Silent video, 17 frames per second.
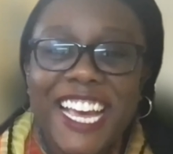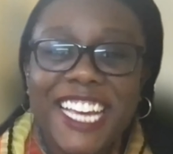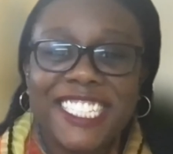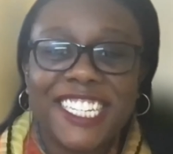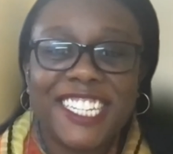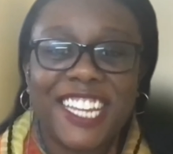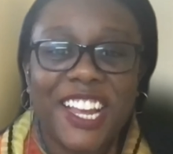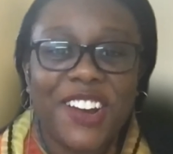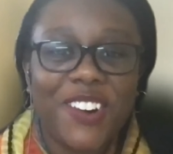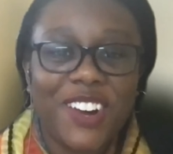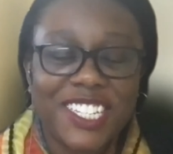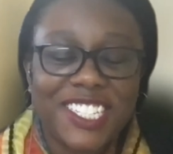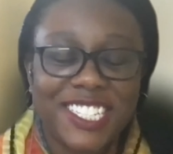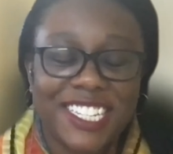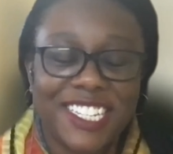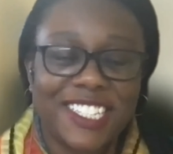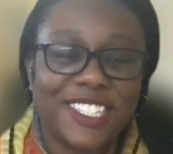to take
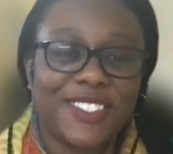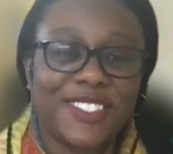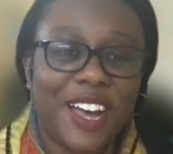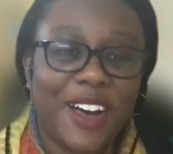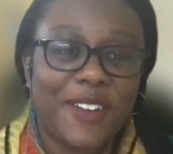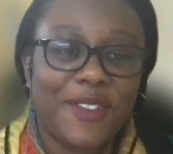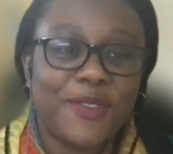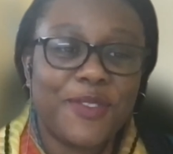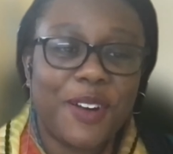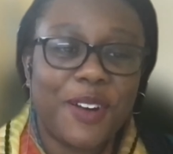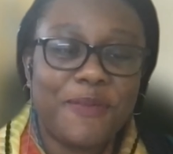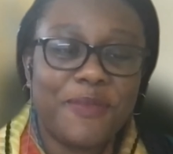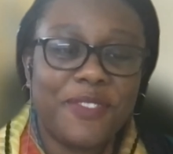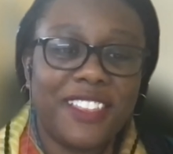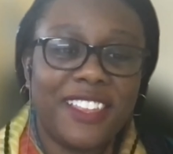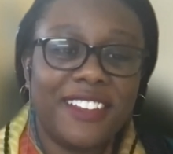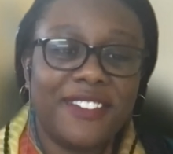questions
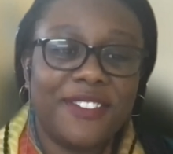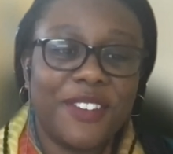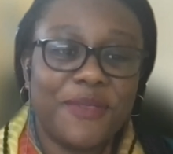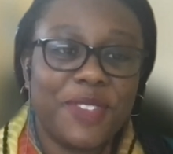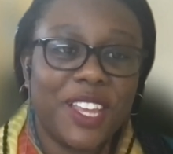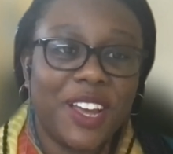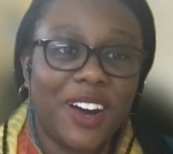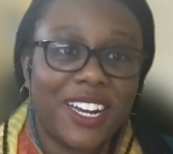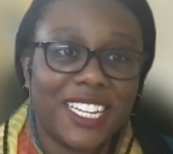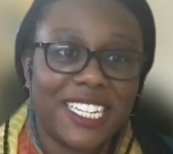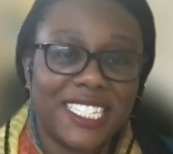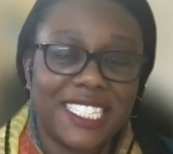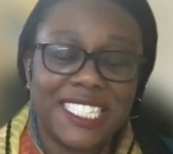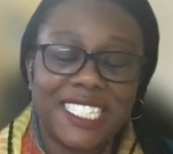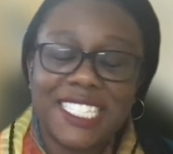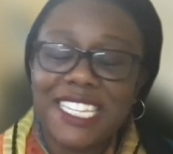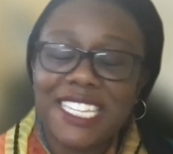from the
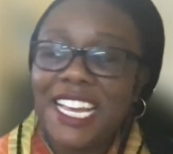audience.